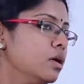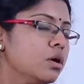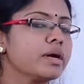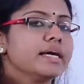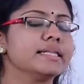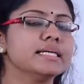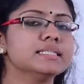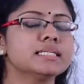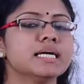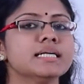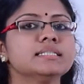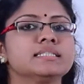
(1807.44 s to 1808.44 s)
Okay, these
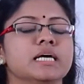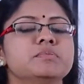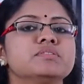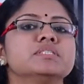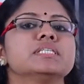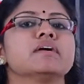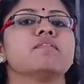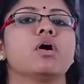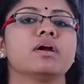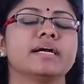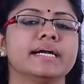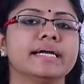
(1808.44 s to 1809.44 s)
are the steps which I have
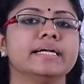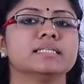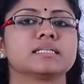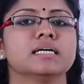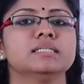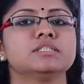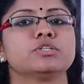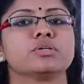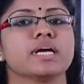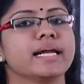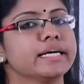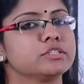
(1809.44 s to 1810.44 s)
already discussed. You
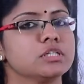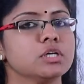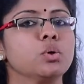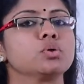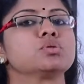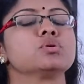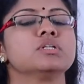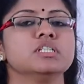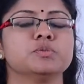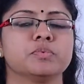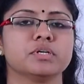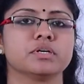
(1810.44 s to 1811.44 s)
can actually go through
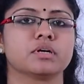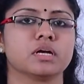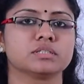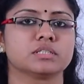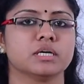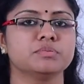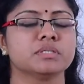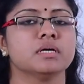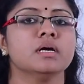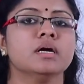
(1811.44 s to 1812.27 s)
these particular steps.